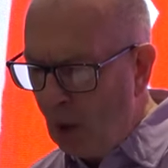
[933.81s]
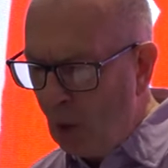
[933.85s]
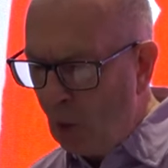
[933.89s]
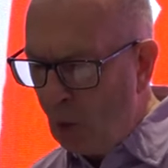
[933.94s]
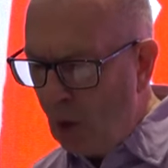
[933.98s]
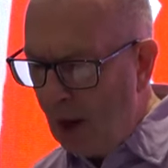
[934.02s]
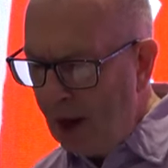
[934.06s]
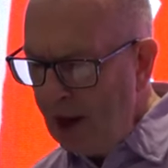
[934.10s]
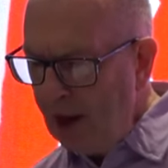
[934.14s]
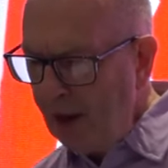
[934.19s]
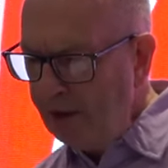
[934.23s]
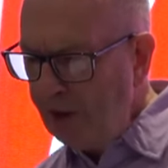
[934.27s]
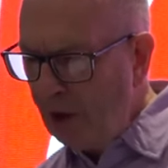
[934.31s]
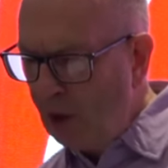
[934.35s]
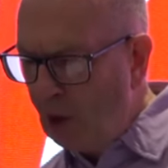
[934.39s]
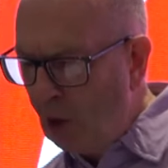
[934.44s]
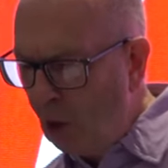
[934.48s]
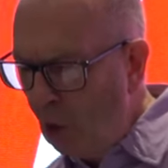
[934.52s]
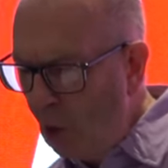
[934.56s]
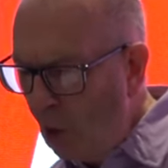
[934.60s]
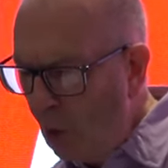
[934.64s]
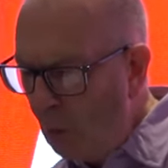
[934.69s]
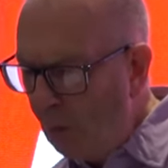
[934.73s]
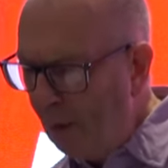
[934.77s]
While the
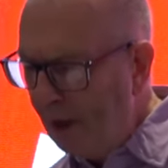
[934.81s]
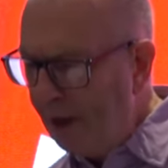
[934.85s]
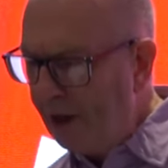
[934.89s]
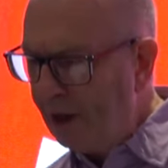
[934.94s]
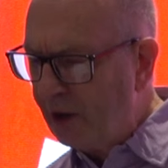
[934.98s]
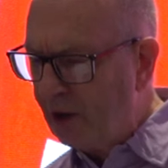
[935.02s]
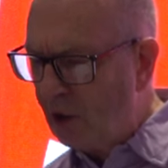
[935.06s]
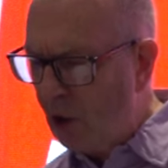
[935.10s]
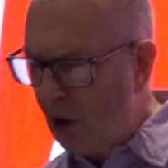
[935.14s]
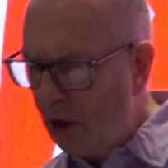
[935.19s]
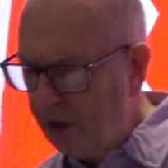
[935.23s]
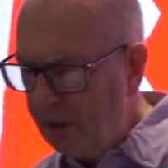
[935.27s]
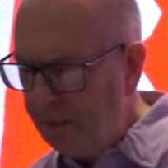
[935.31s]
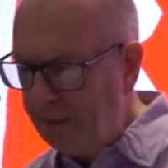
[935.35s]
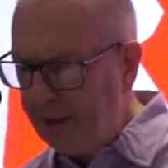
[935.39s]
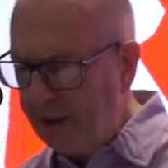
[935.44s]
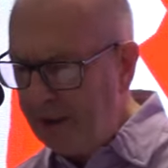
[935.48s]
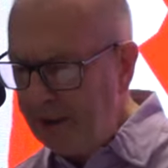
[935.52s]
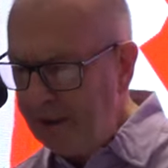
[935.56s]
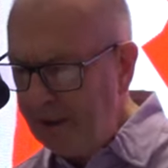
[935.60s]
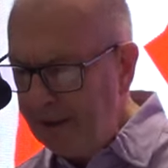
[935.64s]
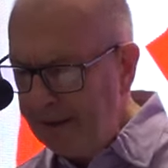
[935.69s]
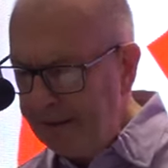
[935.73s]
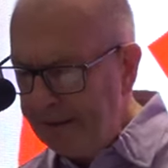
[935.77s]
global
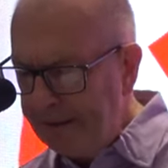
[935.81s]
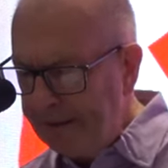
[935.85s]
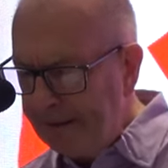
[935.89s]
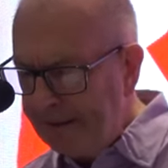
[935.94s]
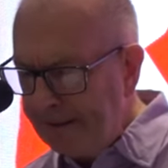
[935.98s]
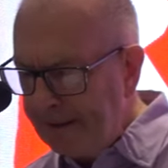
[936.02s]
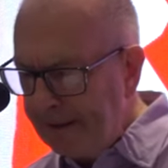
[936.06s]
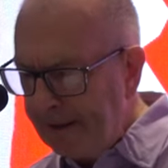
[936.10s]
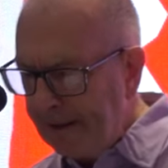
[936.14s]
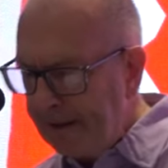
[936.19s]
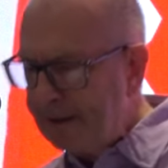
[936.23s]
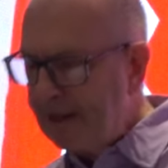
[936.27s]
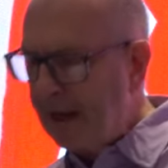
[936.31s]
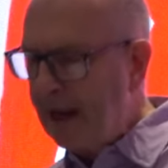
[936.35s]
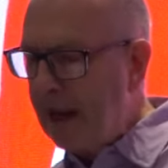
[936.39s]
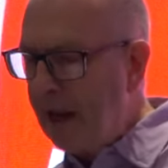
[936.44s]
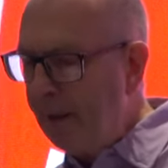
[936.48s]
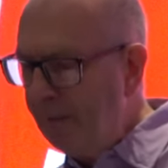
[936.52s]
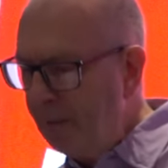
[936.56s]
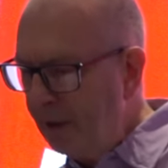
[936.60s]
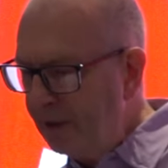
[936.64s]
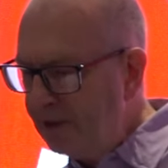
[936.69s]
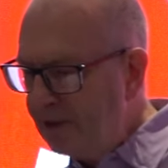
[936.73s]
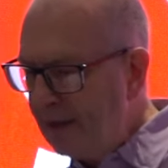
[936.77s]
economy is
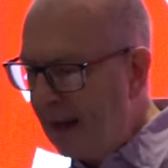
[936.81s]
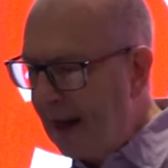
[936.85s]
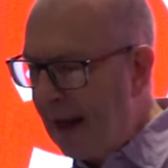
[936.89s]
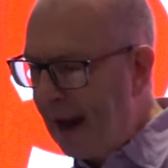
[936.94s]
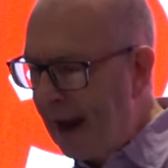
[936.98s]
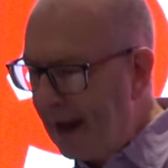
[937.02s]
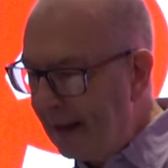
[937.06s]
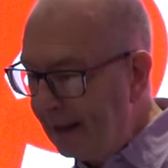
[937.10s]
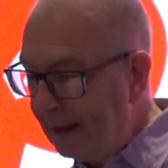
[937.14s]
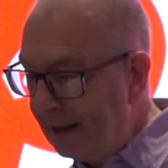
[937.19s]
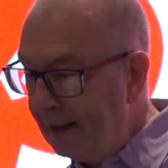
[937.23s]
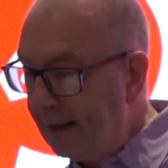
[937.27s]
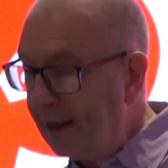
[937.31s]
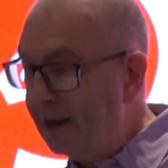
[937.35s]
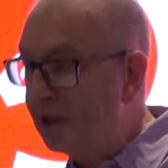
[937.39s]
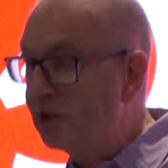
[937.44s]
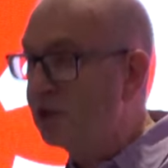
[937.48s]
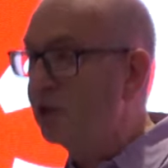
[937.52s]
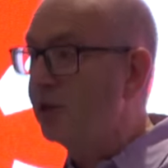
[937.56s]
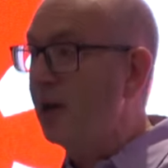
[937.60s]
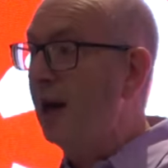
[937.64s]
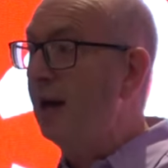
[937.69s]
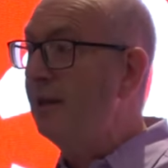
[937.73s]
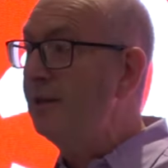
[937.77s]
able to handle a
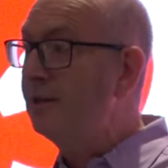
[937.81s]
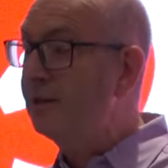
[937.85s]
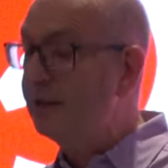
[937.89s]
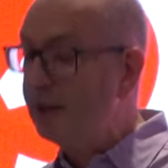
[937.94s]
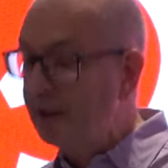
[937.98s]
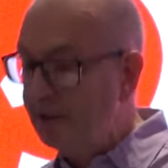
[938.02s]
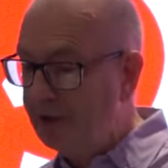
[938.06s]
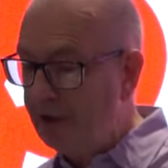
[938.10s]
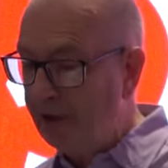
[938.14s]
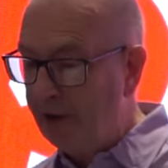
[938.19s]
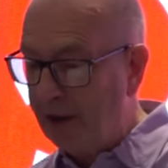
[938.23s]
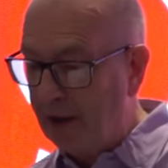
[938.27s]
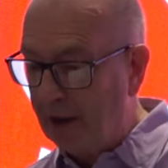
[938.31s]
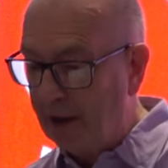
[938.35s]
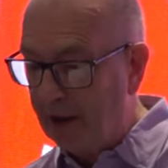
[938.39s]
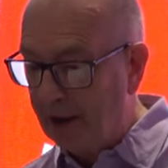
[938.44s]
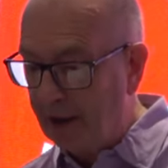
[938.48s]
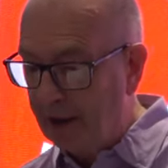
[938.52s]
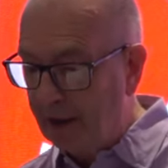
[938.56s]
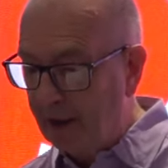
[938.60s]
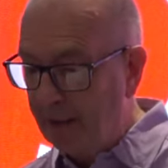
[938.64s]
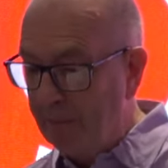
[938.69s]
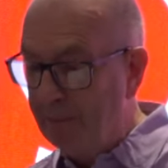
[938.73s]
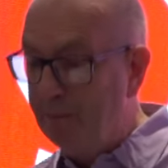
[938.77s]

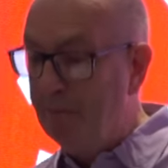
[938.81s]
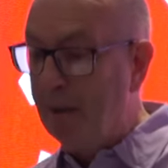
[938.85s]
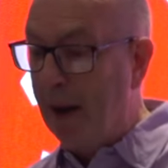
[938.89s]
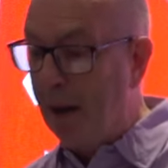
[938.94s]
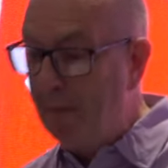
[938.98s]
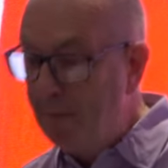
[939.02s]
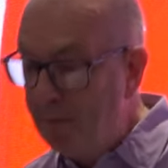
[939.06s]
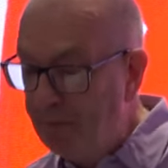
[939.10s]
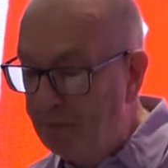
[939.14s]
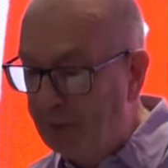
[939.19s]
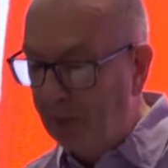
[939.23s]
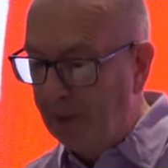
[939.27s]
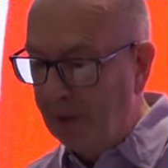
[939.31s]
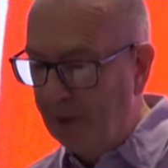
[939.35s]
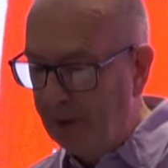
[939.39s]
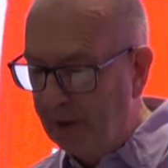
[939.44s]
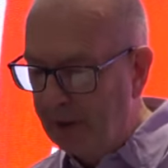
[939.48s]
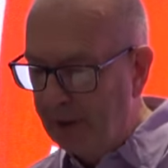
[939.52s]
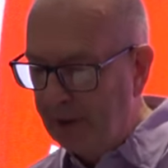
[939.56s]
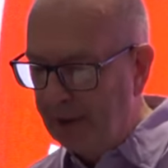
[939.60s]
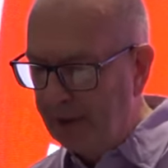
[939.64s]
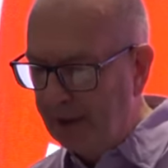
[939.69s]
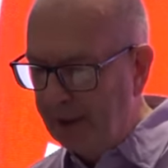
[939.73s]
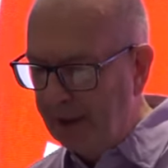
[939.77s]
transitory bump,
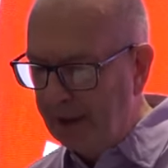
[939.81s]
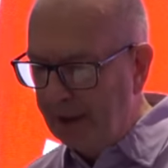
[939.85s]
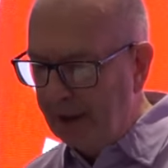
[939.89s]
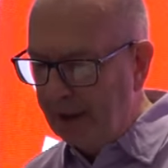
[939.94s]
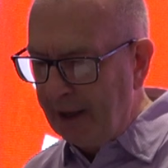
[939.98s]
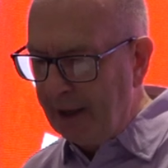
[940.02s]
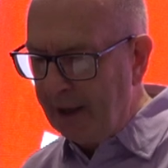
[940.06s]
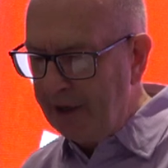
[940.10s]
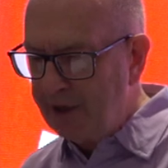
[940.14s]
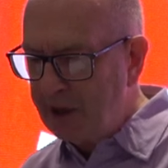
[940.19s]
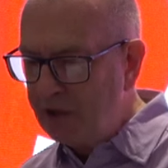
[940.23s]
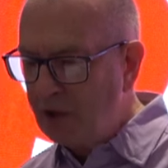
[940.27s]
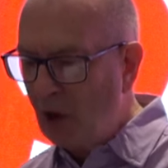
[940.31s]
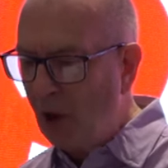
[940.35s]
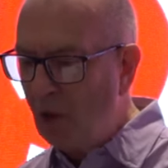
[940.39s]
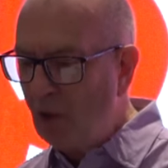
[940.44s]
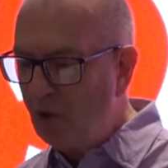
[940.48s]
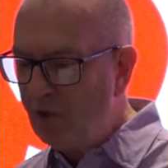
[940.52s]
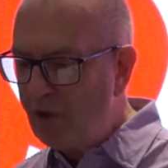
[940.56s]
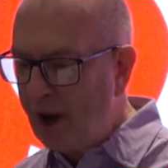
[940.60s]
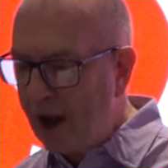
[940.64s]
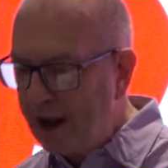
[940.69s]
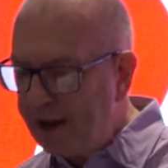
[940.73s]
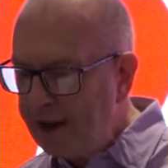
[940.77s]
it is
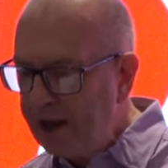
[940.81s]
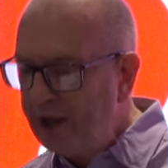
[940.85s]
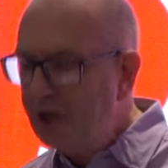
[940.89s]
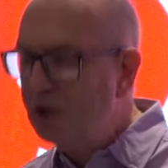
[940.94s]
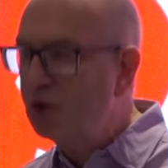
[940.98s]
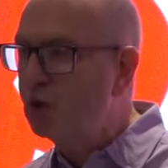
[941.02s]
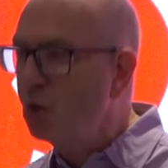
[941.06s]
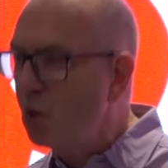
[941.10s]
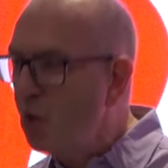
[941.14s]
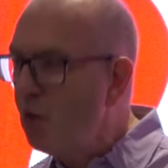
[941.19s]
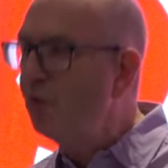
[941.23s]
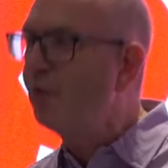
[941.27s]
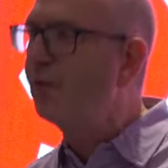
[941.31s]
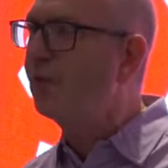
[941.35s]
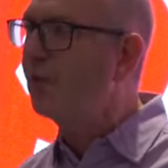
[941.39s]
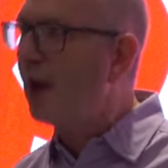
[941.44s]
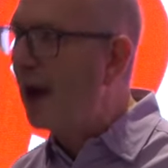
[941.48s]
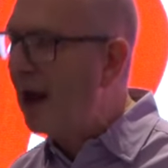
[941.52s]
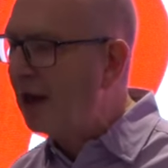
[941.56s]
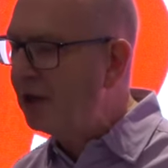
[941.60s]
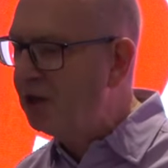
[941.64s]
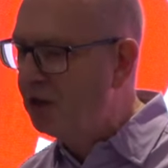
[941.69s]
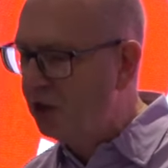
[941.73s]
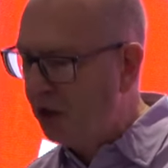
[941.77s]
already too
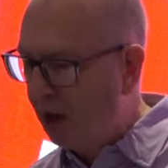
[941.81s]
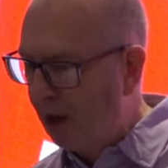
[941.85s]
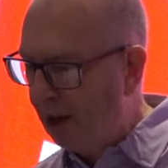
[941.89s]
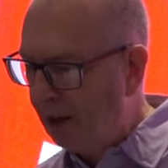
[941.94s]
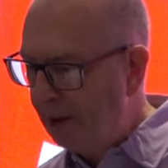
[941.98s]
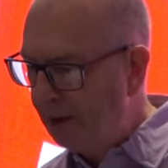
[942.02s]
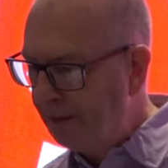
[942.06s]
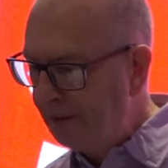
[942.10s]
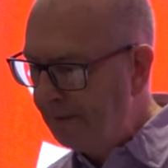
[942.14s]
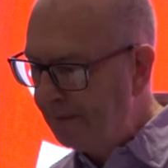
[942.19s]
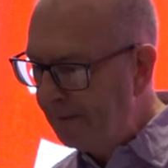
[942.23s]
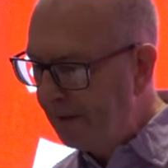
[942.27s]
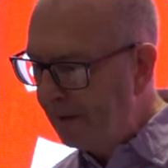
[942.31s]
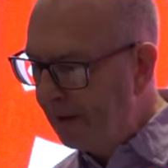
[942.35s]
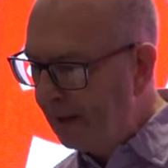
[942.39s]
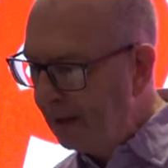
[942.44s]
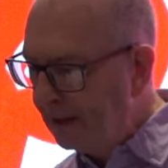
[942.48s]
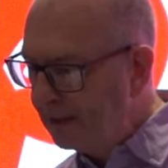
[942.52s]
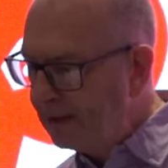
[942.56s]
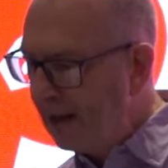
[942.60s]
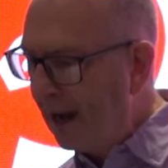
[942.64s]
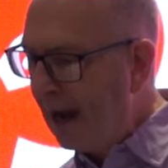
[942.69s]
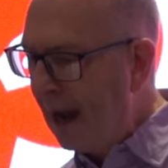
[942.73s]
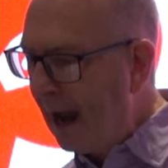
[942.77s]
fragile
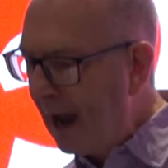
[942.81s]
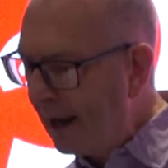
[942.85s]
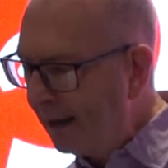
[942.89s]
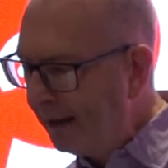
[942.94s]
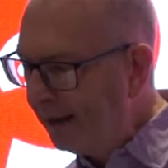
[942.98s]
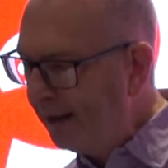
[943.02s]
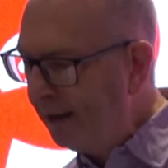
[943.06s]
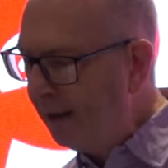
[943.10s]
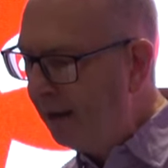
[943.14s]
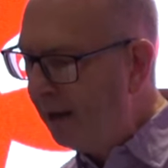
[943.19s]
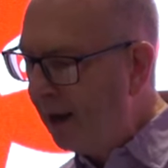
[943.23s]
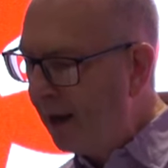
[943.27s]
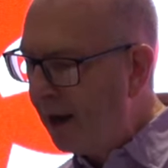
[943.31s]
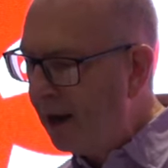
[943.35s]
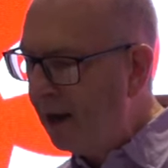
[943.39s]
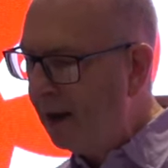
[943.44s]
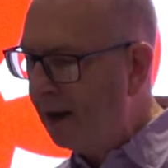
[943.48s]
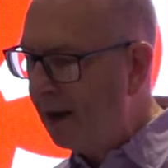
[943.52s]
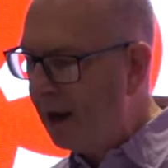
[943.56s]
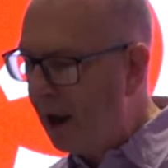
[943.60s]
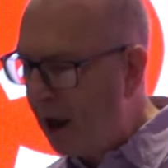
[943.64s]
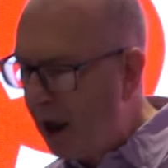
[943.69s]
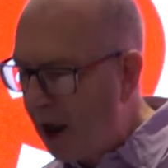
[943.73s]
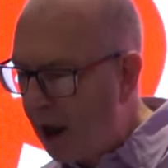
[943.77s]
to handle a
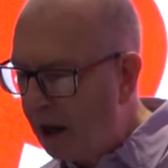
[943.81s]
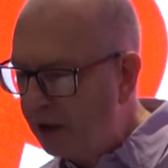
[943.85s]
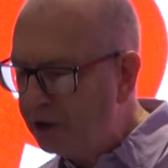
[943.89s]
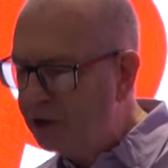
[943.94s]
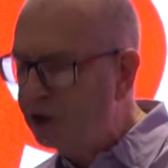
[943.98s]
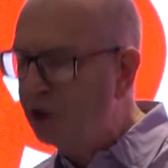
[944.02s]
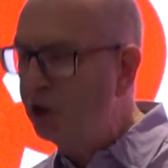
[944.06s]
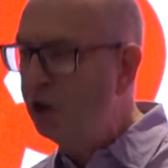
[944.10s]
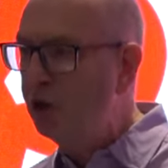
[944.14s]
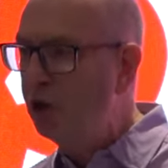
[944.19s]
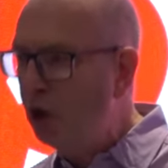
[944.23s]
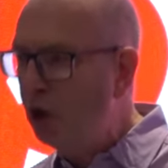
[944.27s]
large